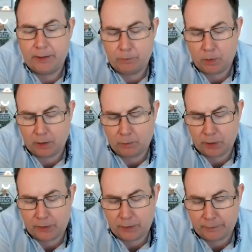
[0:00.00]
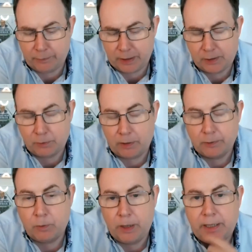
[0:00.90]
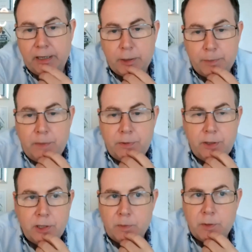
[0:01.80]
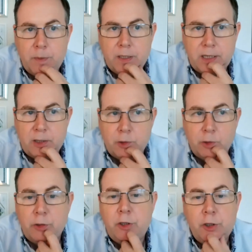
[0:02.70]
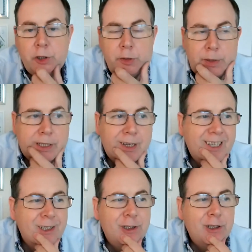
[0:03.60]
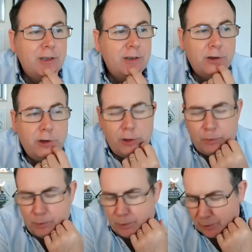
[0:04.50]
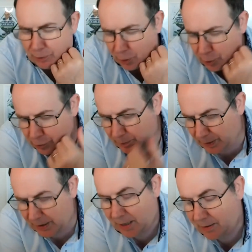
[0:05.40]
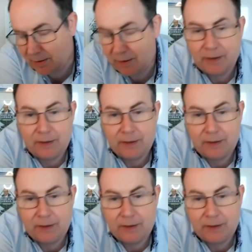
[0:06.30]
And one of the other reasons why it was waning is people used to to me and say it's all on YouTube, and I could 100%